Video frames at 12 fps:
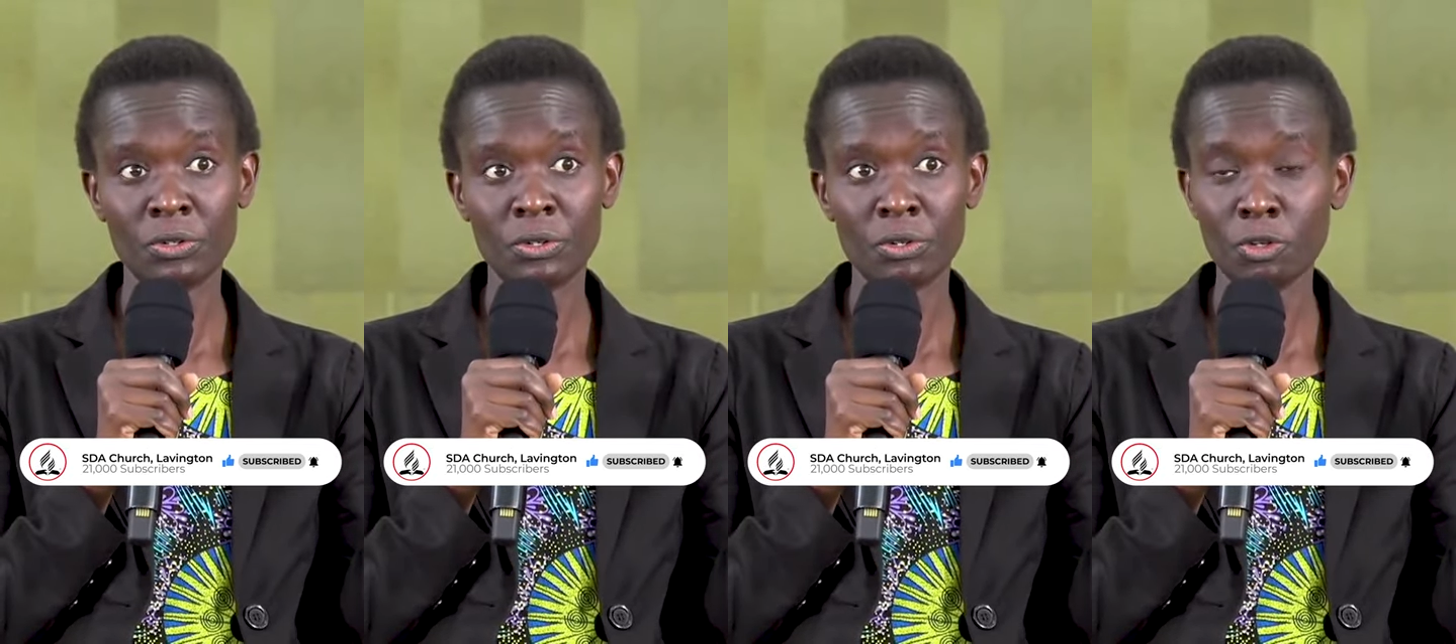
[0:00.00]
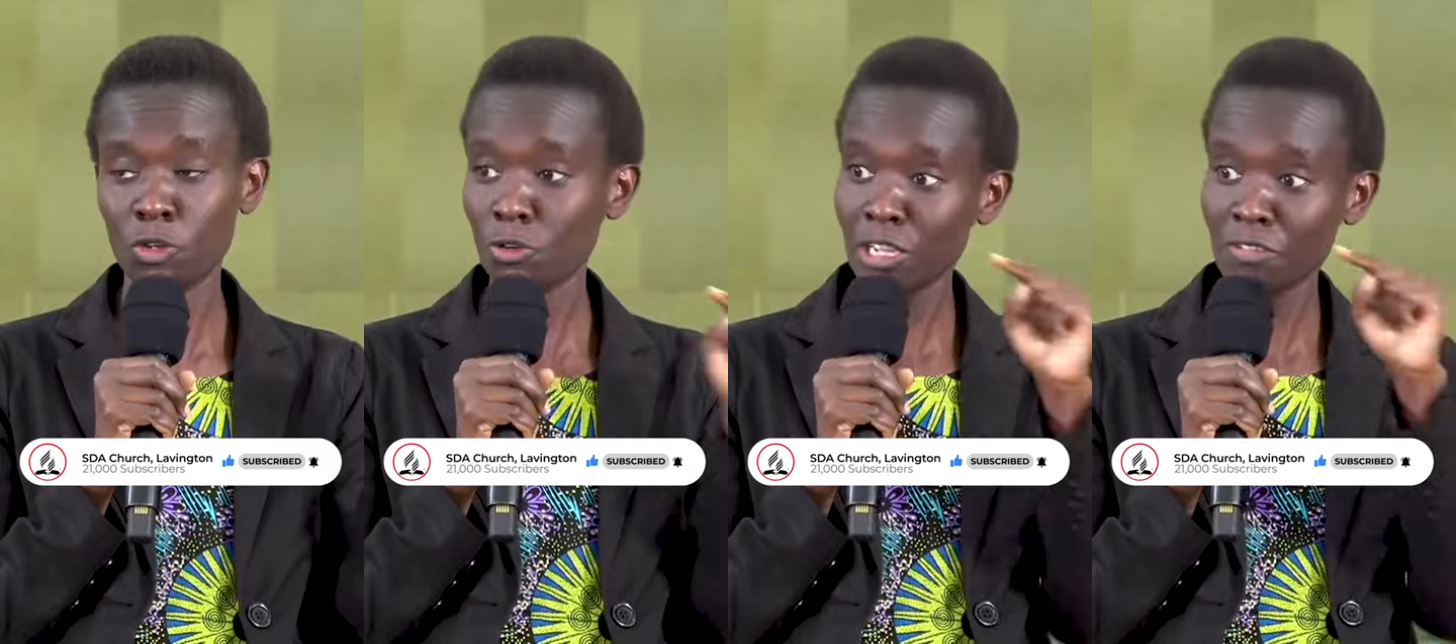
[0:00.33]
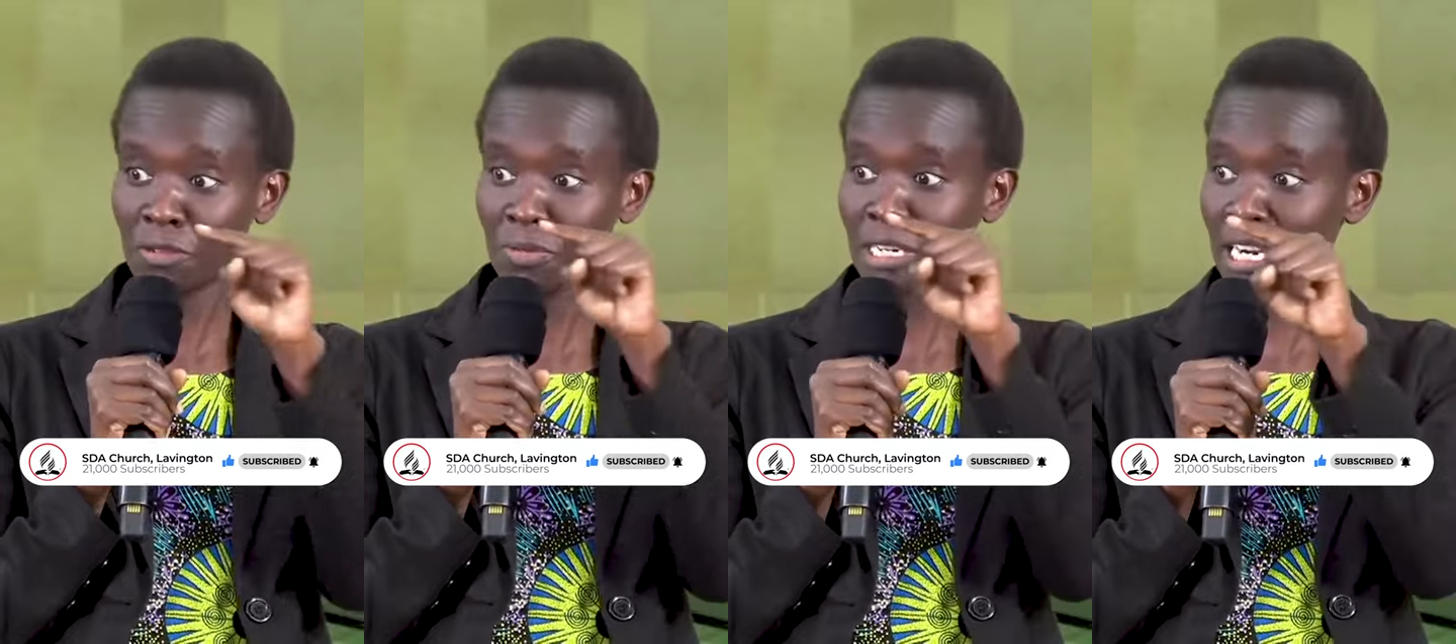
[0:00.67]
You don't give
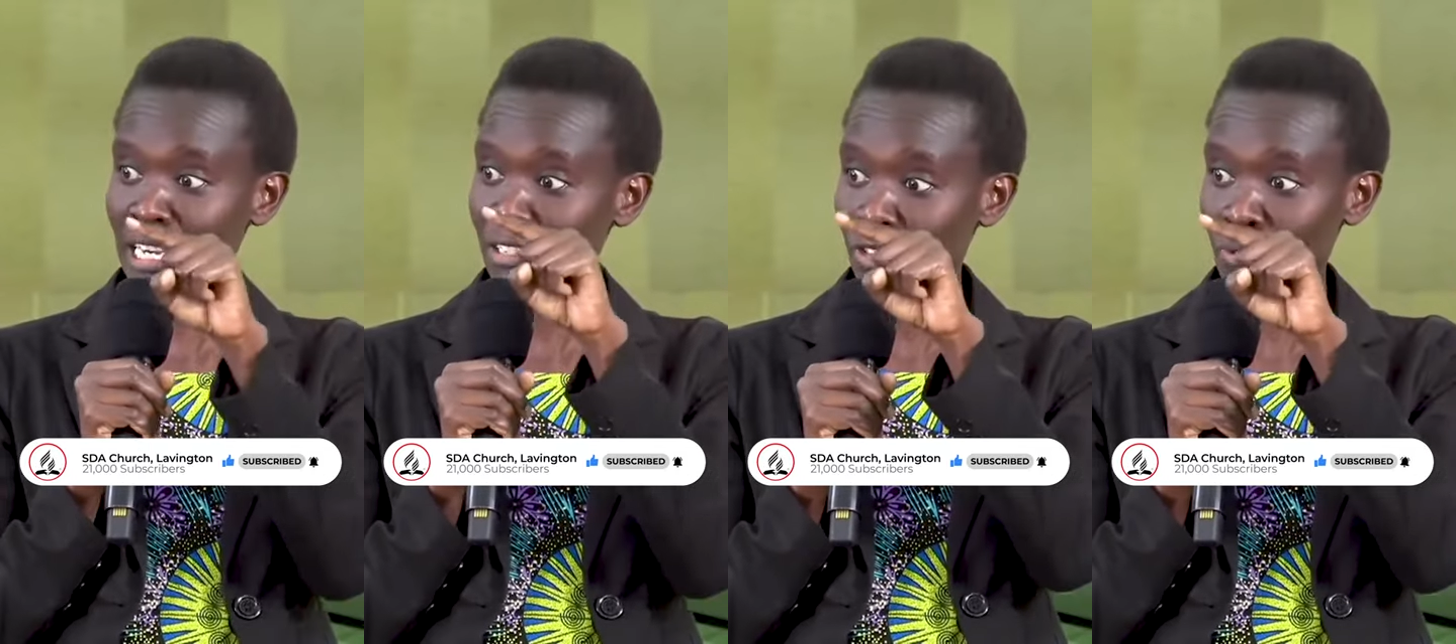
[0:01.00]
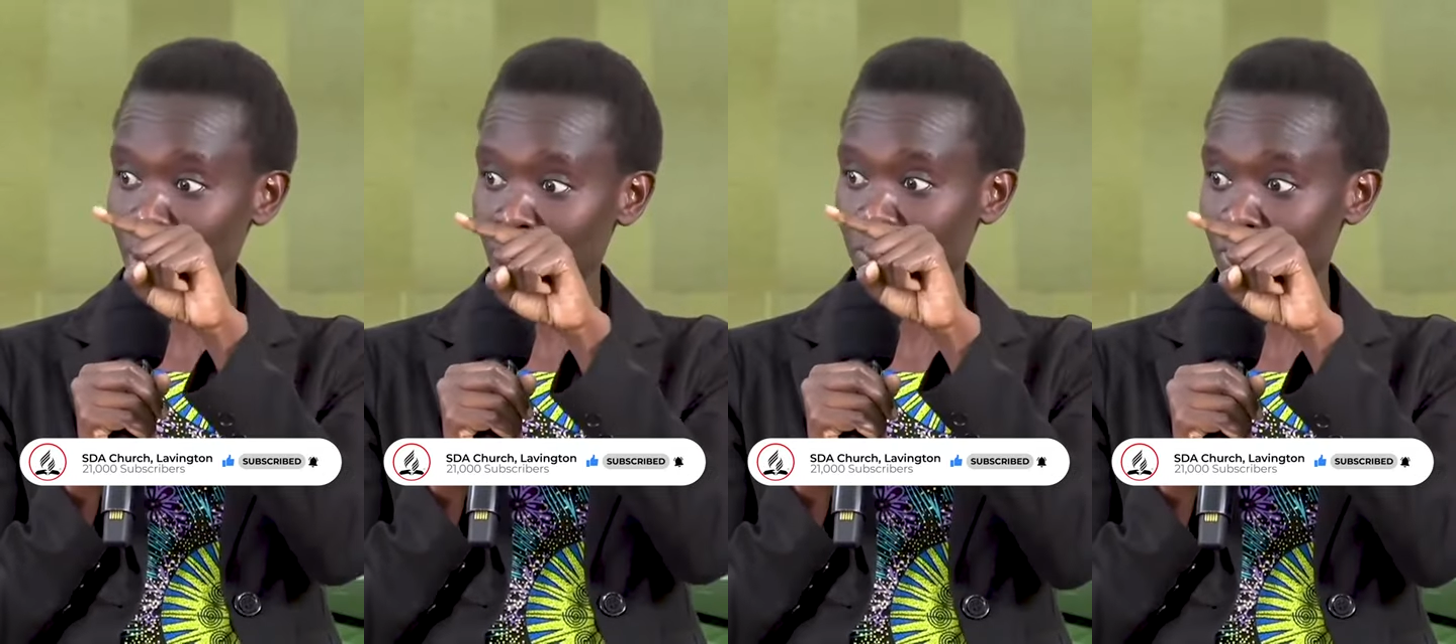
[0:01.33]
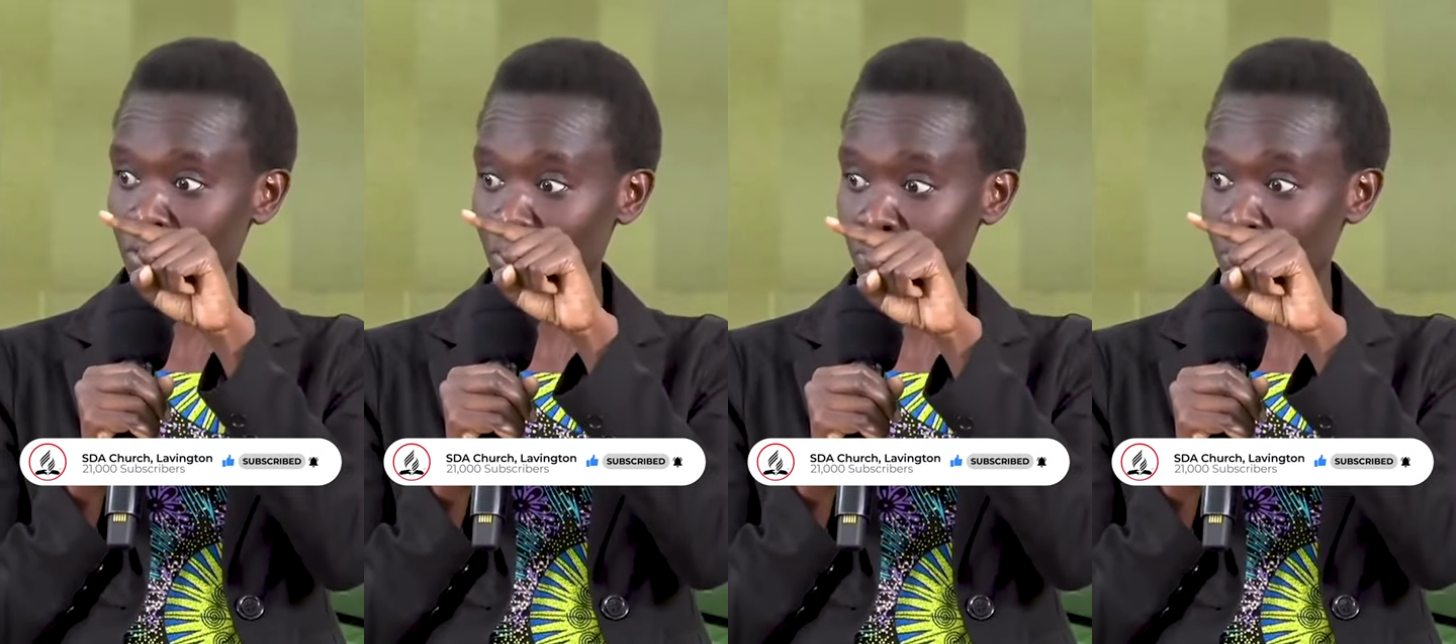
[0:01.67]
them the rice you have
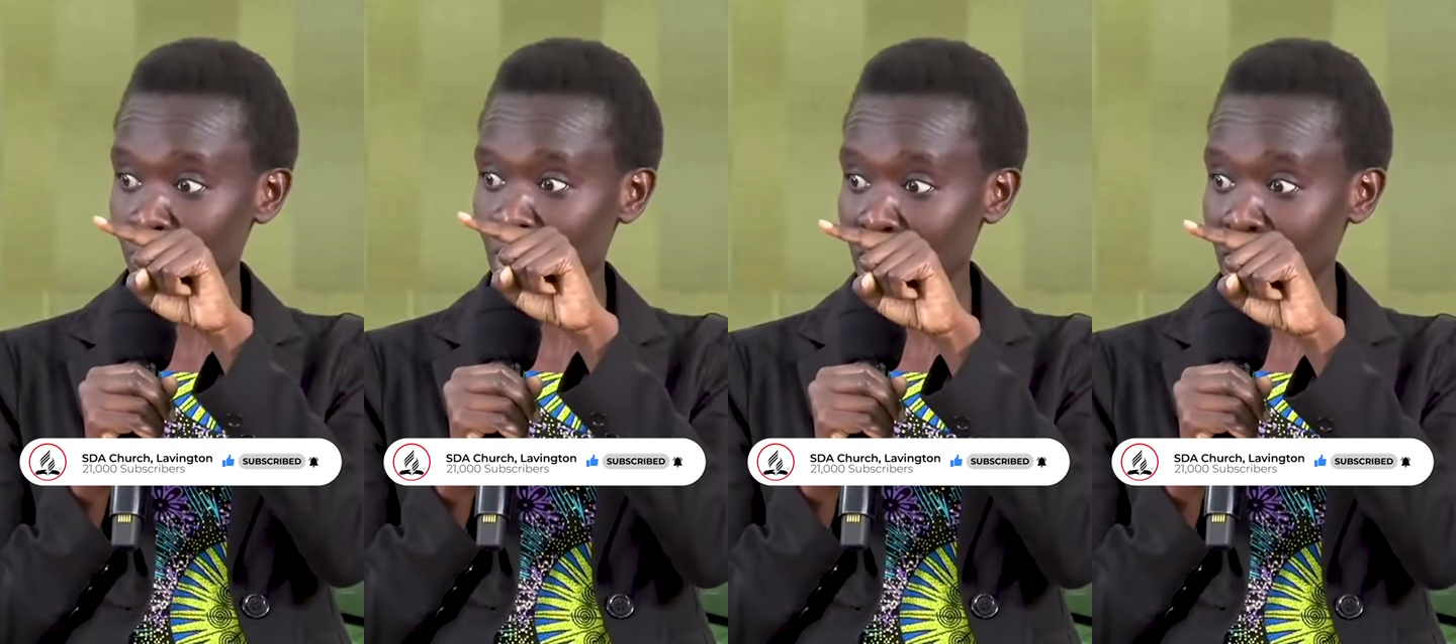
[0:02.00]
put as